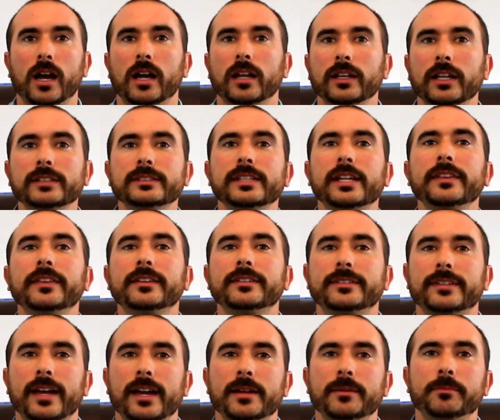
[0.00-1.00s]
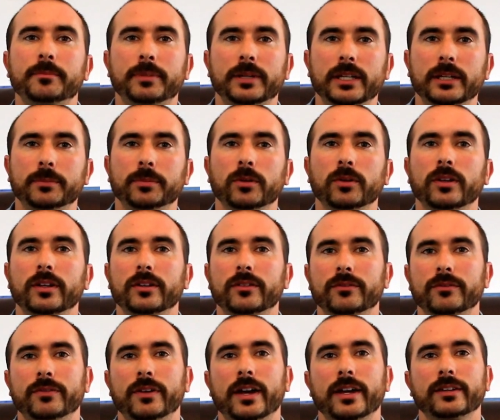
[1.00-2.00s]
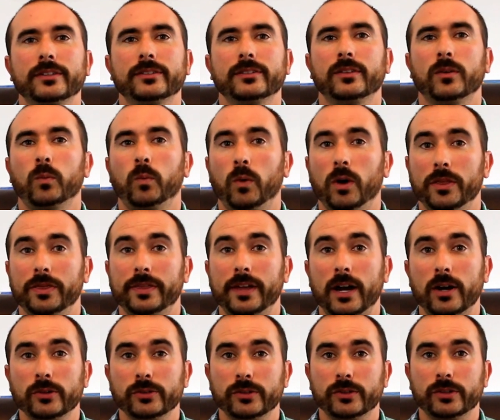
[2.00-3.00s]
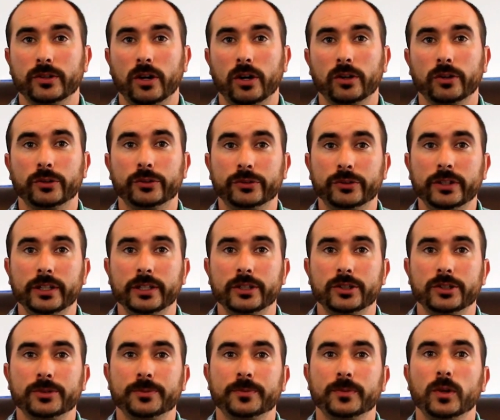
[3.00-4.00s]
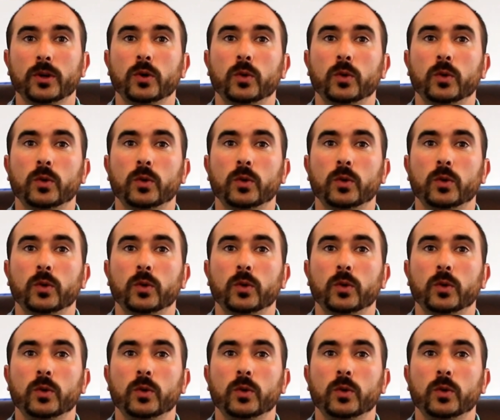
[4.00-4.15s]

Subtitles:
Let's say that 10 people invest $1,000 each,